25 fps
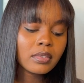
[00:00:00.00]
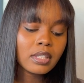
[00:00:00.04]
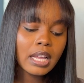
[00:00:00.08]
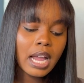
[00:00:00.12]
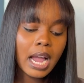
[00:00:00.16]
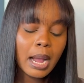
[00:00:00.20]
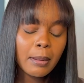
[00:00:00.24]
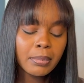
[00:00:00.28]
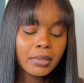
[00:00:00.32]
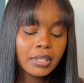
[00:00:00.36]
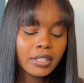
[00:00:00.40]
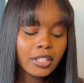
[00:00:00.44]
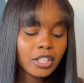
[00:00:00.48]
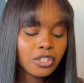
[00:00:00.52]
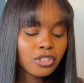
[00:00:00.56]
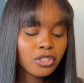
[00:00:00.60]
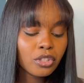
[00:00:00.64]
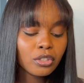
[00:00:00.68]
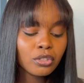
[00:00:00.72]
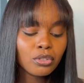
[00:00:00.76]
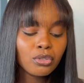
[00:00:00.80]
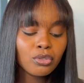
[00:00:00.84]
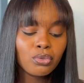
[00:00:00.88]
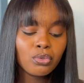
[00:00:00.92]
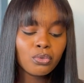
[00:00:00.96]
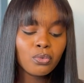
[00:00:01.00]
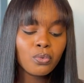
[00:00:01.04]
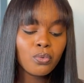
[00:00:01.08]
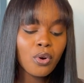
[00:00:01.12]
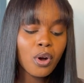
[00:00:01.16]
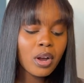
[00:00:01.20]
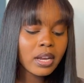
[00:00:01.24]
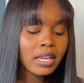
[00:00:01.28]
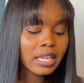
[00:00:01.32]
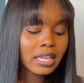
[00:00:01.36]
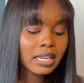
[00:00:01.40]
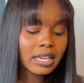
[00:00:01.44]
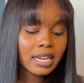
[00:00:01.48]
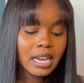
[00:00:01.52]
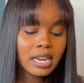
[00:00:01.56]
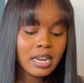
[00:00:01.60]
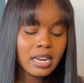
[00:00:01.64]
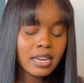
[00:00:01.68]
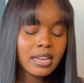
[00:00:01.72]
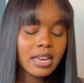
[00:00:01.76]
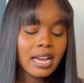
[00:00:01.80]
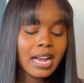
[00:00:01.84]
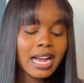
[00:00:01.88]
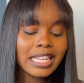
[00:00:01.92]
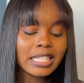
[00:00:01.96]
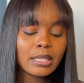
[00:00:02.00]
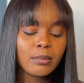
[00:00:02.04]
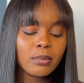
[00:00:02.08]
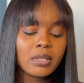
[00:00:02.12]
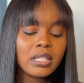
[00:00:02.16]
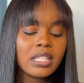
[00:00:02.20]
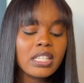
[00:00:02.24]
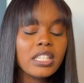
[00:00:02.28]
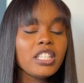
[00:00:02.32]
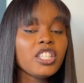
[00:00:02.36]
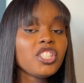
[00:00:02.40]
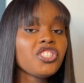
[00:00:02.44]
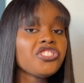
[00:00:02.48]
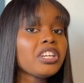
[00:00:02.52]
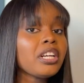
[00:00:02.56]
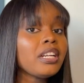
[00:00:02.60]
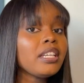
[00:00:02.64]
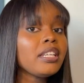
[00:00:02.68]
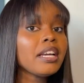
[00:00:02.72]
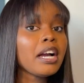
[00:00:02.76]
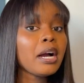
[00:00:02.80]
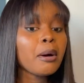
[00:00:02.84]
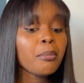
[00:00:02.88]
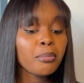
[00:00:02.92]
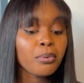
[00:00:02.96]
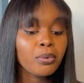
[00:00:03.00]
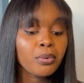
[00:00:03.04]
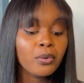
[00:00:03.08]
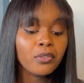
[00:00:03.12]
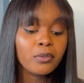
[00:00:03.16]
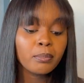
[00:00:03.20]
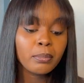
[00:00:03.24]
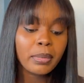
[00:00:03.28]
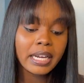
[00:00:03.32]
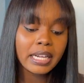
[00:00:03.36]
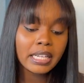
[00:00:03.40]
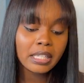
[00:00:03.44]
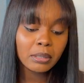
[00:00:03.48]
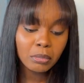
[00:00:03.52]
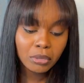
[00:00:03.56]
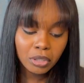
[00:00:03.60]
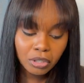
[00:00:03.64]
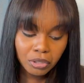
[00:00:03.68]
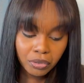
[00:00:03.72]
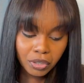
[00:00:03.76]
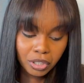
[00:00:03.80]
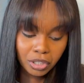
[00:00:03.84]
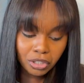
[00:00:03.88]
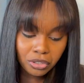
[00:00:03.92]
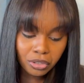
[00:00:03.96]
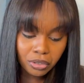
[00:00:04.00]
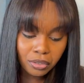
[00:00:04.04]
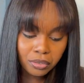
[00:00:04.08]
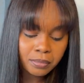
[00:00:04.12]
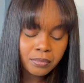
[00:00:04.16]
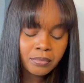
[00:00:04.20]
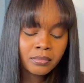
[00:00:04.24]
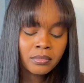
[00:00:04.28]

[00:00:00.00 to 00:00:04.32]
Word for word: application to work in canada has been initially approved by immigration